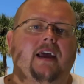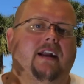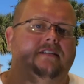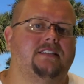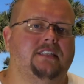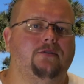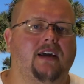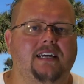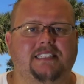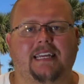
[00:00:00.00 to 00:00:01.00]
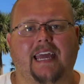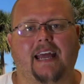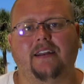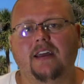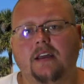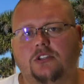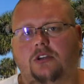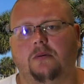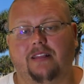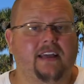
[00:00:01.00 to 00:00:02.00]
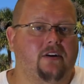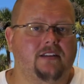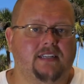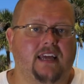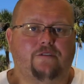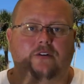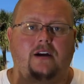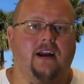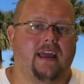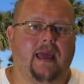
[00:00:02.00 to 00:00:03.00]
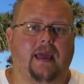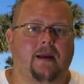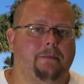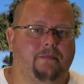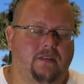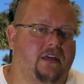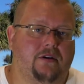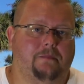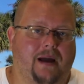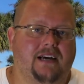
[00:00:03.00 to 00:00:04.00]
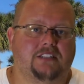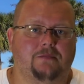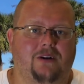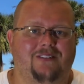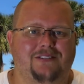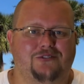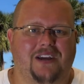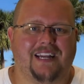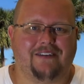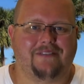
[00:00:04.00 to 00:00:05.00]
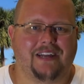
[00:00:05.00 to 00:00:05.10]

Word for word: And I'll see you guys again to, later on today for a, another basketball training